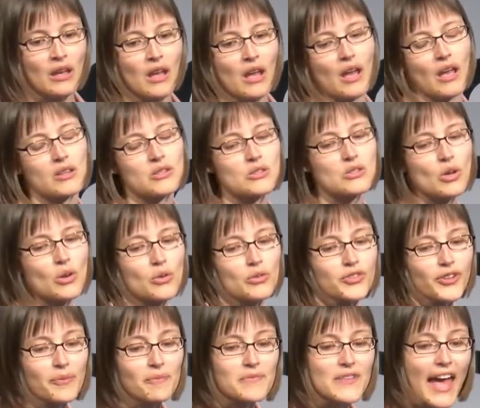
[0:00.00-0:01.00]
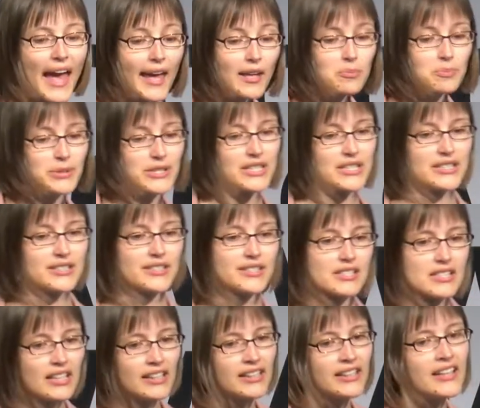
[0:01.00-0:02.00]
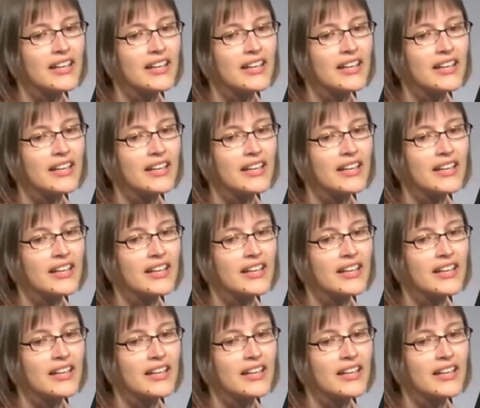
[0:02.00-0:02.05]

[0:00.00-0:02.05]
And so from that piece,